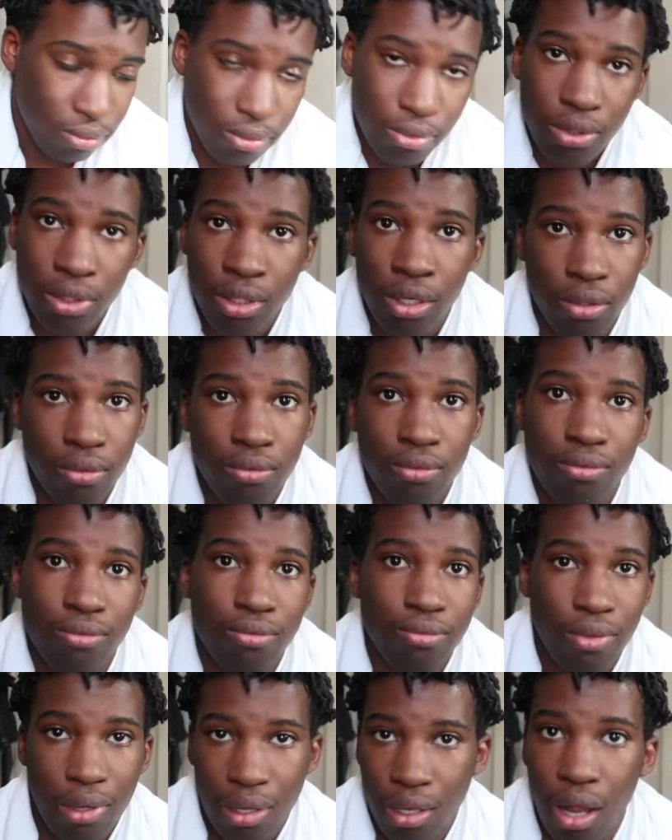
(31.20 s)
you know,
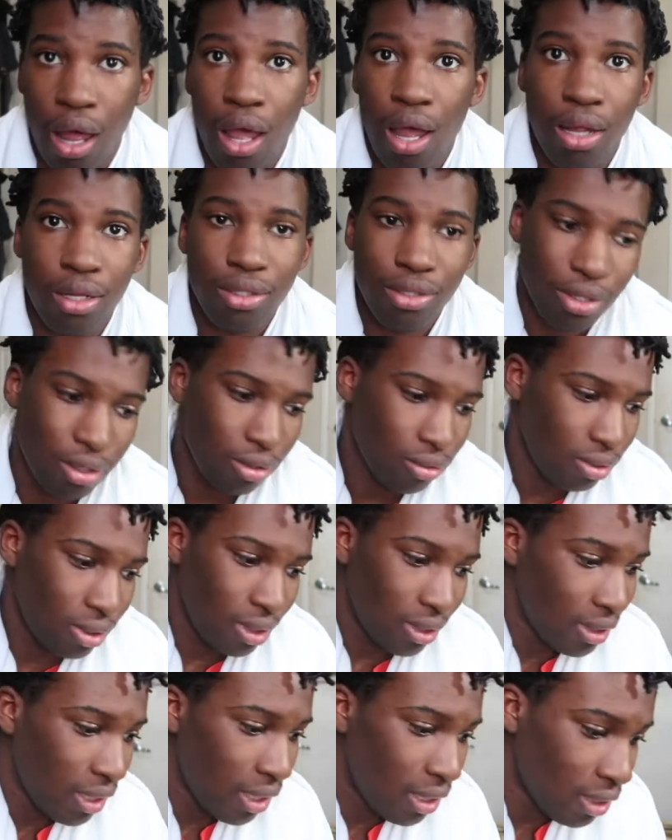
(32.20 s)
a lot. So
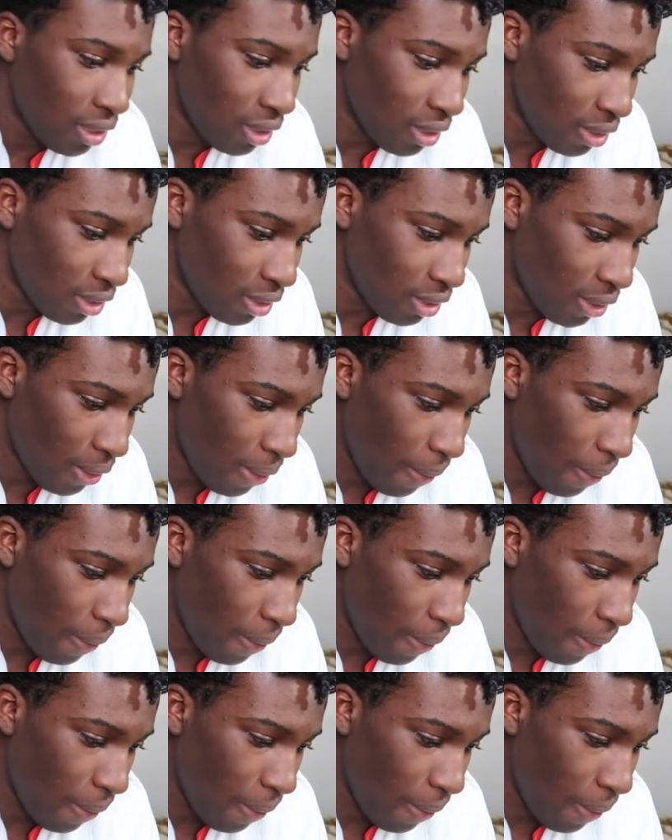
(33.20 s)
let's get into this.